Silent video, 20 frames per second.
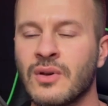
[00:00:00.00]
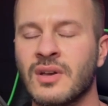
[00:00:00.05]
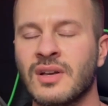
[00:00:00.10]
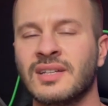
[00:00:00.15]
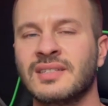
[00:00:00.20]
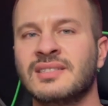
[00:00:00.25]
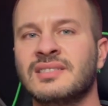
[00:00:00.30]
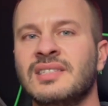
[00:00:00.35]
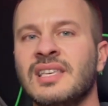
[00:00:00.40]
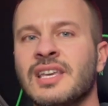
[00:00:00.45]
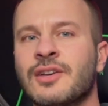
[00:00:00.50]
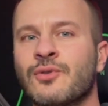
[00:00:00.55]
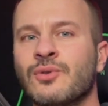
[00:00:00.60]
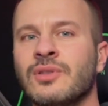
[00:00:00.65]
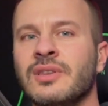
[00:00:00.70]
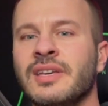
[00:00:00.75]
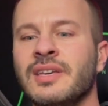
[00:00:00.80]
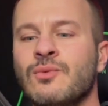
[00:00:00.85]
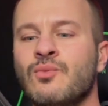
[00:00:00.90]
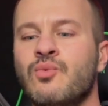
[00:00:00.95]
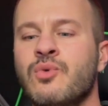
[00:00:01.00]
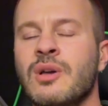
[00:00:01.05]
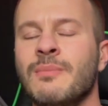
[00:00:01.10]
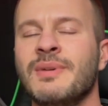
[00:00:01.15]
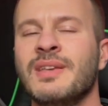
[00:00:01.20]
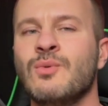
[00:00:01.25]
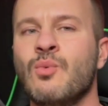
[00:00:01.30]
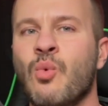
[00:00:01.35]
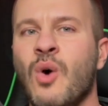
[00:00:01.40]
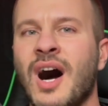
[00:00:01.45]
Secretly,
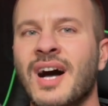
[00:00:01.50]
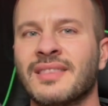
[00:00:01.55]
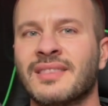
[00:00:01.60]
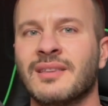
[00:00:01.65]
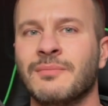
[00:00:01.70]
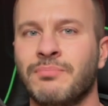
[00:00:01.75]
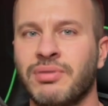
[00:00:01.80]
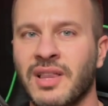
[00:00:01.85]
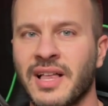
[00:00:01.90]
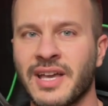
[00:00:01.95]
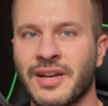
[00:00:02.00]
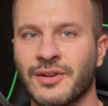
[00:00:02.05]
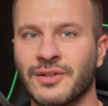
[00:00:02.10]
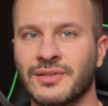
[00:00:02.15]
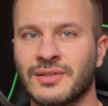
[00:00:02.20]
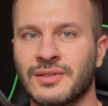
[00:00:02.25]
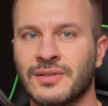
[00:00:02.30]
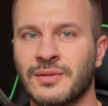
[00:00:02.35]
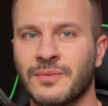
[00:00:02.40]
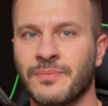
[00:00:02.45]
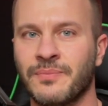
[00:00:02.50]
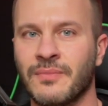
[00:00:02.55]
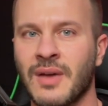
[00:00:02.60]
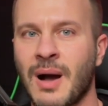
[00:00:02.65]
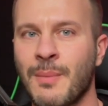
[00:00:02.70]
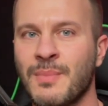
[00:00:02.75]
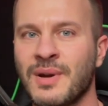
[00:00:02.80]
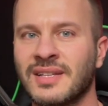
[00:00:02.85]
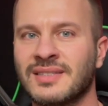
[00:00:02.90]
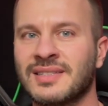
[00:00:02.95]
women want the players.
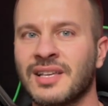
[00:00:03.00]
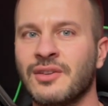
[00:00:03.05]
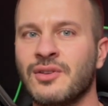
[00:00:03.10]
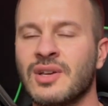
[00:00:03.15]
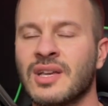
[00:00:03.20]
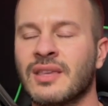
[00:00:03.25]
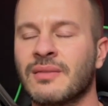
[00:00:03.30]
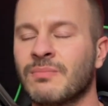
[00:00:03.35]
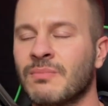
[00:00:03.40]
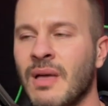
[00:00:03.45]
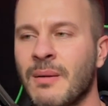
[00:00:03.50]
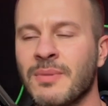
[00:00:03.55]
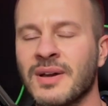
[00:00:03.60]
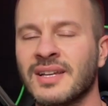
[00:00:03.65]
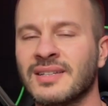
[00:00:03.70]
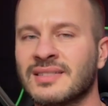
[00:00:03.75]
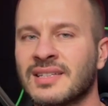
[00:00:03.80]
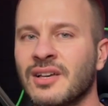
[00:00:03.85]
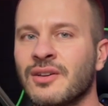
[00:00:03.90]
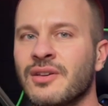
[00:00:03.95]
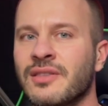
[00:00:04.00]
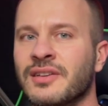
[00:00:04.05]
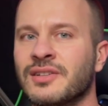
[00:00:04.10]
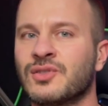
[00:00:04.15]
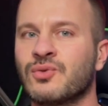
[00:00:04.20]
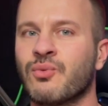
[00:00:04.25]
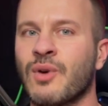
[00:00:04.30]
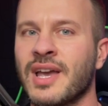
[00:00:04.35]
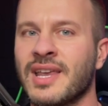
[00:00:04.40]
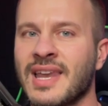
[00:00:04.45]
I'm going to tell you I'm going to tell you
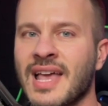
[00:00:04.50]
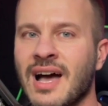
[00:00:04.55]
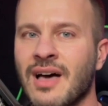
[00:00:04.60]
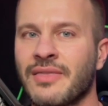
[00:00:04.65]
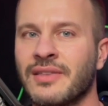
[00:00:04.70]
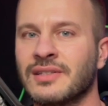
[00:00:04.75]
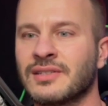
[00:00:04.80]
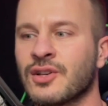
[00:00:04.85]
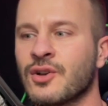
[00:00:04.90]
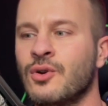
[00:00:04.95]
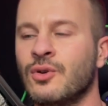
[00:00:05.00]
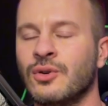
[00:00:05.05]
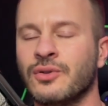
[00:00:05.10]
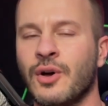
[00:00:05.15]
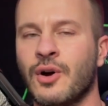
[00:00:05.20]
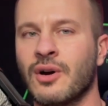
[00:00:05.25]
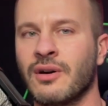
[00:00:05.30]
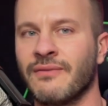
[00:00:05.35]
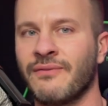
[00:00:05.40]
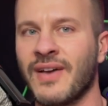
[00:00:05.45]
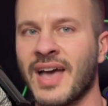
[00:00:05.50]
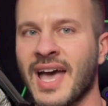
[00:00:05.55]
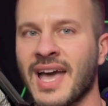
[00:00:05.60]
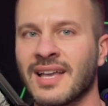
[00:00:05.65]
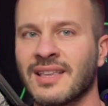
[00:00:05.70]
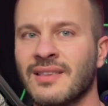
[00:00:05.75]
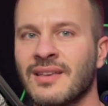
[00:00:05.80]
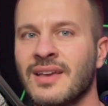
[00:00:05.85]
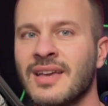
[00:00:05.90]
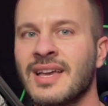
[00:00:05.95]
this right now, this cold hard
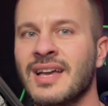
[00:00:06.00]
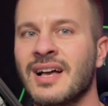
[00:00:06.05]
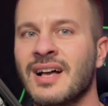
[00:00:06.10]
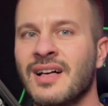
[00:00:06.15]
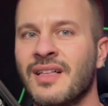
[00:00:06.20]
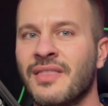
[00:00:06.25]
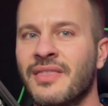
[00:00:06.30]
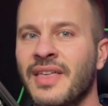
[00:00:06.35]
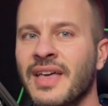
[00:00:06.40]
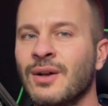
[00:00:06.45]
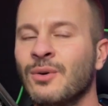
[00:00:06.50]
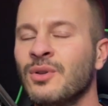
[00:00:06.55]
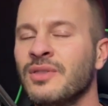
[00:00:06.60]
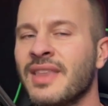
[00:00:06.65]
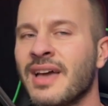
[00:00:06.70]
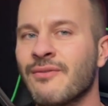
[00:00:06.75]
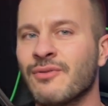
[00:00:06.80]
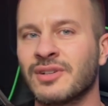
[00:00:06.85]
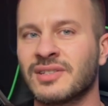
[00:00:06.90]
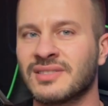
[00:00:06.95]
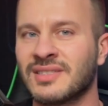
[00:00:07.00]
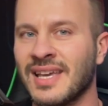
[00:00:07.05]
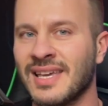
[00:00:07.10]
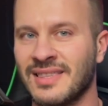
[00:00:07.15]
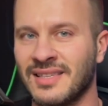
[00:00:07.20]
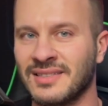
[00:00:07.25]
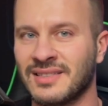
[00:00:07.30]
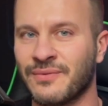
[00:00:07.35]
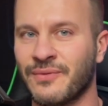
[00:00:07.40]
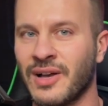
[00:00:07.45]
fact. They will never say
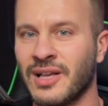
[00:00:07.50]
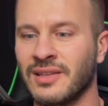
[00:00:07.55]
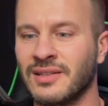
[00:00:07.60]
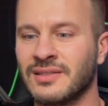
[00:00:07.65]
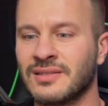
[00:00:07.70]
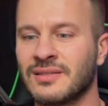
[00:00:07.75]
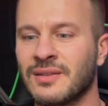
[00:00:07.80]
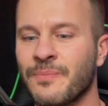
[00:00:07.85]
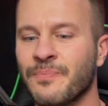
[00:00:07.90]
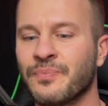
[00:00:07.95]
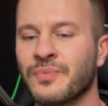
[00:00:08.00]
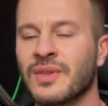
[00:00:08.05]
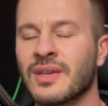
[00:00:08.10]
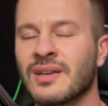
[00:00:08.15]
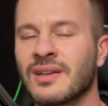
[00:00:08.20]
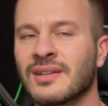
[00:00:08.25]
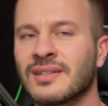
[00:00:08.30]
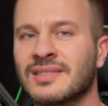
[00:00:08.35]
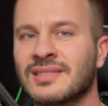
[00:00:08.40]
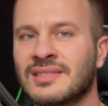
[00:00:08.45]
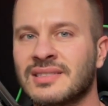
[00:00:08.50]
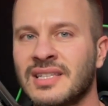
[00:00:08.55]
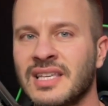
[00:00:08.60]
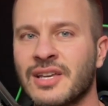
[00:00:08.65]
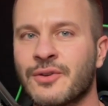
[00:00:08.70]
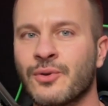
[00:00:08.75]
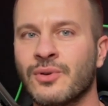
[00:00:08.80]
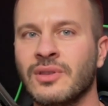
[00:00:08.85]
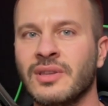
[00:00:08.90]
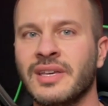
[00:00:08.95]
this, fellas.
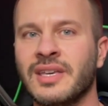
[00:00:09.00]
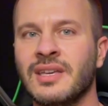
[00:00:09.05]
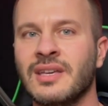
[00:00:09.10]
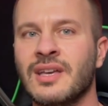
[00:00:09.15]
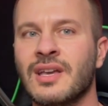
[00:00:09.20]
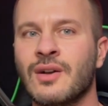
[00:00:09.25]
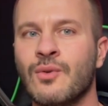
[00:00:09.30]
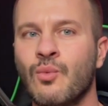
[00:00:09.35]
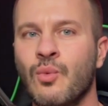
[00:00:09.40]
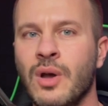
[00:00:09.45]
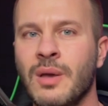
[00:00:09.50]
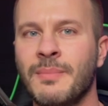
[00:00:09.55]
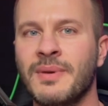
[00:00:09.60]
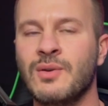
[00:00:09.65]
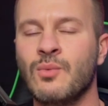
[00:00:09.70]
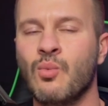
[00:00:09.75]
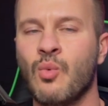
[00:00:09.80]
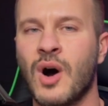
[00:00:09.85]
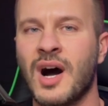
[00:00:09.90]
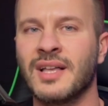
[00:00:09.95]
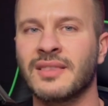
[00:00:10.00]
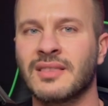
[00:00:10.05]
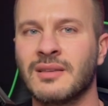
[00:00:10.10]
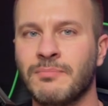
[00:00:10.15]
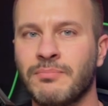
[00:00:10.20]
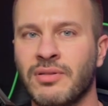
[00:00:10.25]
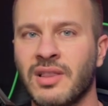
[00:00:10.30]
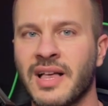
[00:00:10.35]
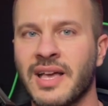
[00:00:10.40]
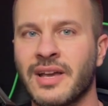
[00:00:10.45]
Secretly, women want the
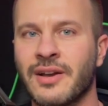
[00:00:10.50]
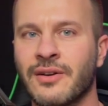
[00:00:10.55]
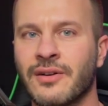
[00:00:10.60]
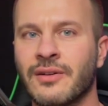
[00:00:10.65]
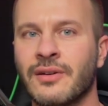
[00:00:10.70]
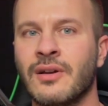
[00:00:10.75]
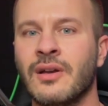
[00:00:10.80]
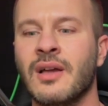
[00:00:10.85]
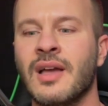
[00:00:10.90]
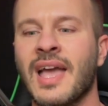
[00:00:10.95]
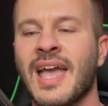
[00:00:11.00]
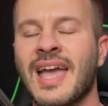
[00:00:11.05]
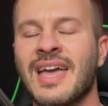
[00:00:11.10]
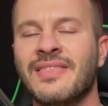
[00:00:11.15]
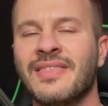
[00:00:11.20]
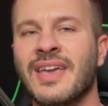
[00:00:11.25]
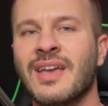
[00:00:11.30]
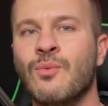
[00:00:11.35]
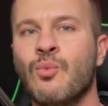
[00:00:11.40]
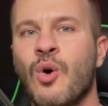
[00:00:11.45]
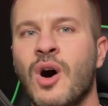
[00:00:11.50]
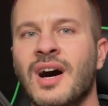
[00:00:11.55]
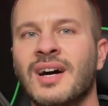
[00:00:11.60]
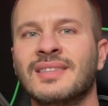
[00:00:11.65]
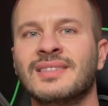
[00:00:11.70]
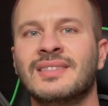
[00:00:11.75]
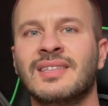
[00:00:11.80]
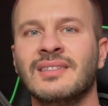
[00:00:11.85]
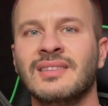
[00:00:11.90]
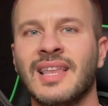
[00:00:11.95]
player and they
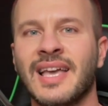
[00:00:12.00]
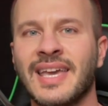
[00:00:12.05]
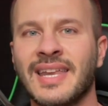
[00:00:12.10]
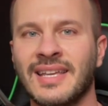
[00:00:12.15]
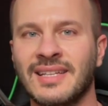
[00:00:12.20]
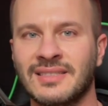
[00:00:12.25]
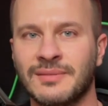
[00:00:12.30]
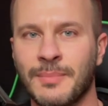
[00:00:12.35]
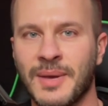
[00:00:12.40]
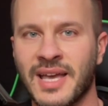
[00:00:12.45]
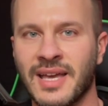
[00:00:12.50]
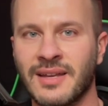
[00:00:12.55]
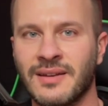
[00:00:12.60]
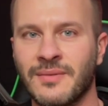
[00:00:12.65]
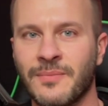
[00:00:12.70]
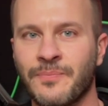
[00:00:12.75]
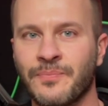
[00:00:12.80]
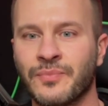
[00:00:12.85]
want the ladies' man.